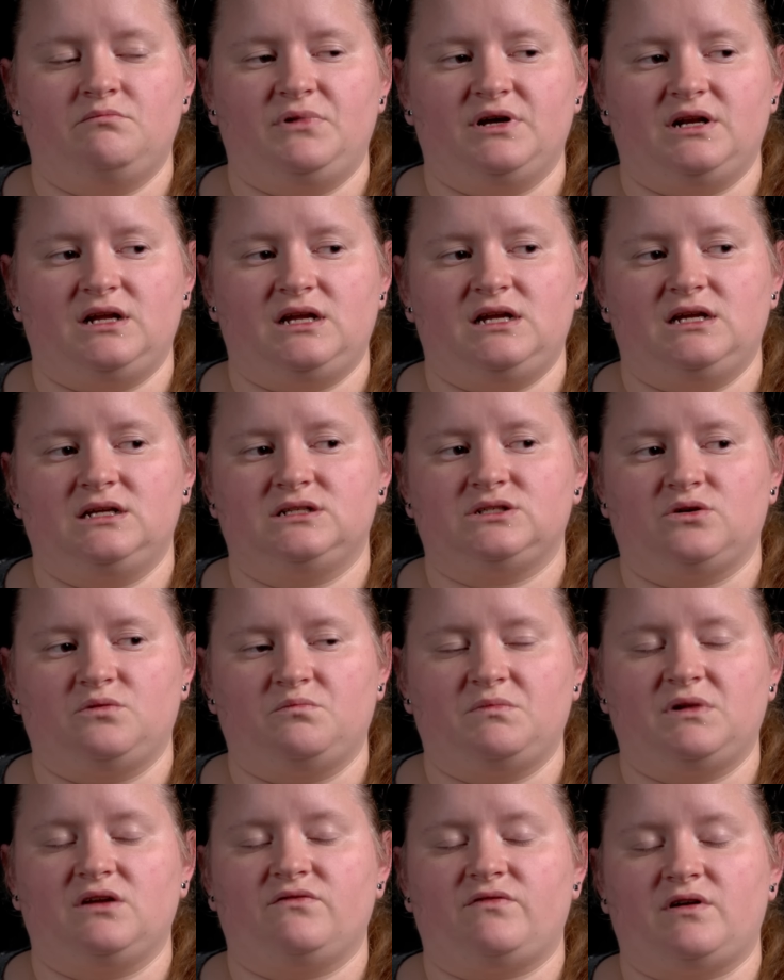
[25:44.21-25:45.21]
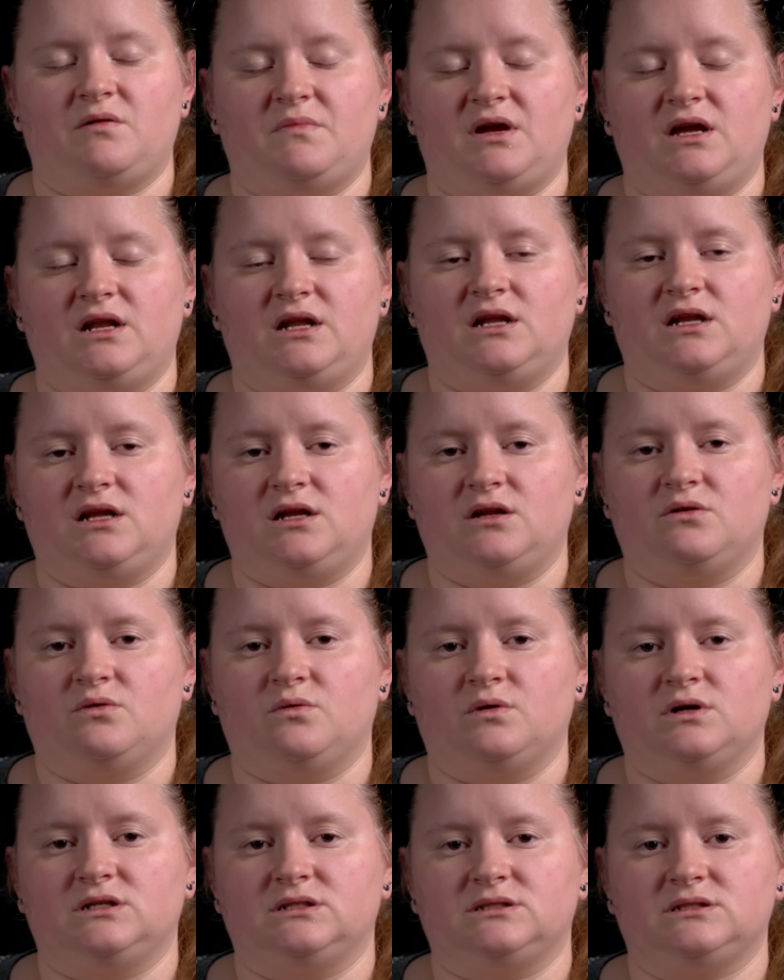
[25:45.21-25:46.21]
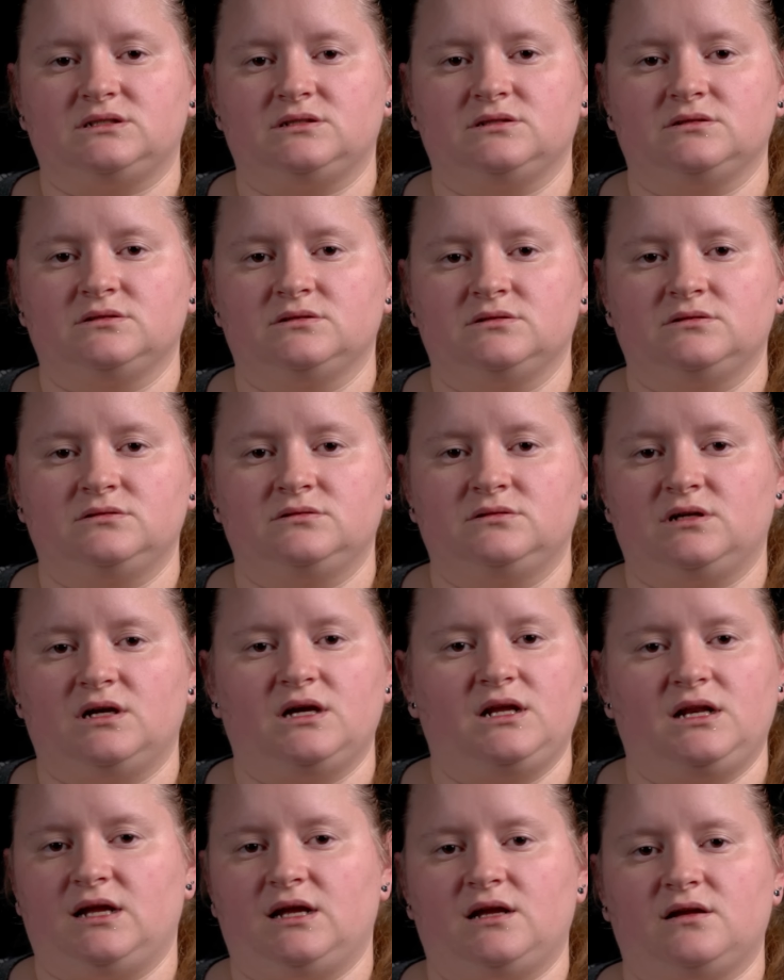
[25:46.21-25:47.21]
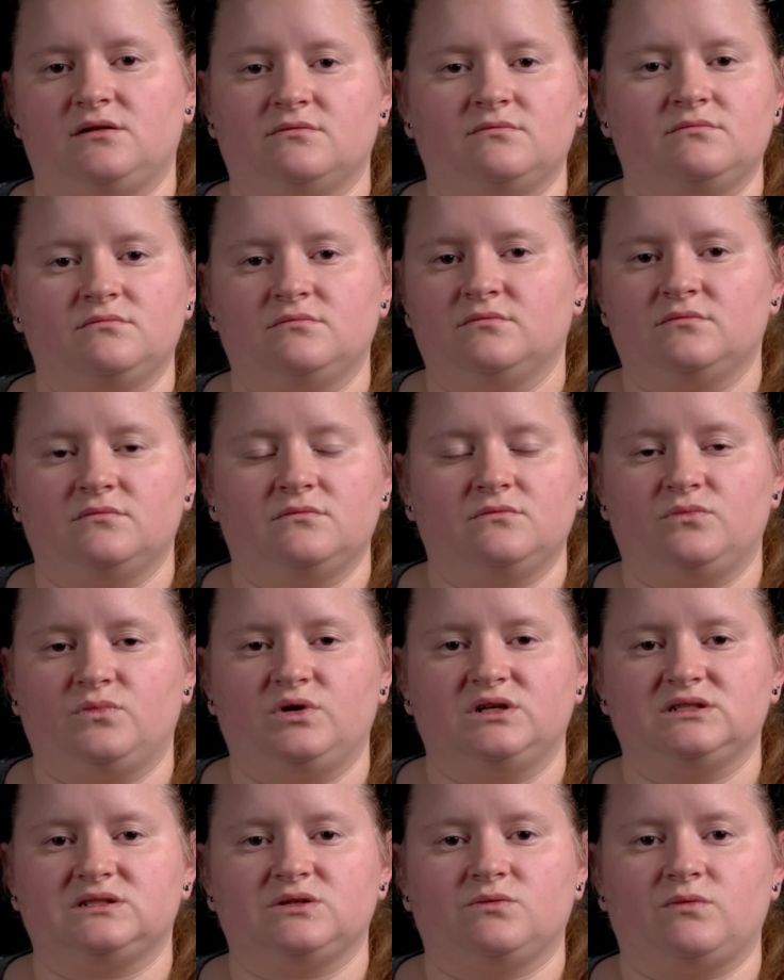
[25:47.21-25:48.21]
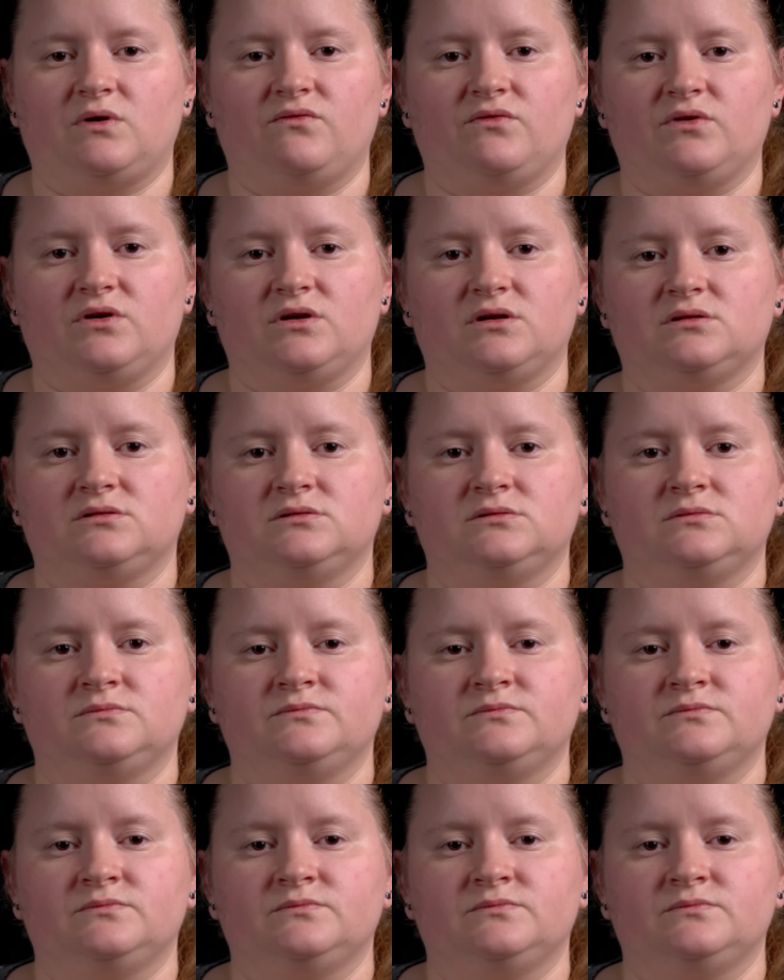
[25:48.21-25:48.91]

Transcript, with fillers: but he had told me if I made any noise, any whatsoever,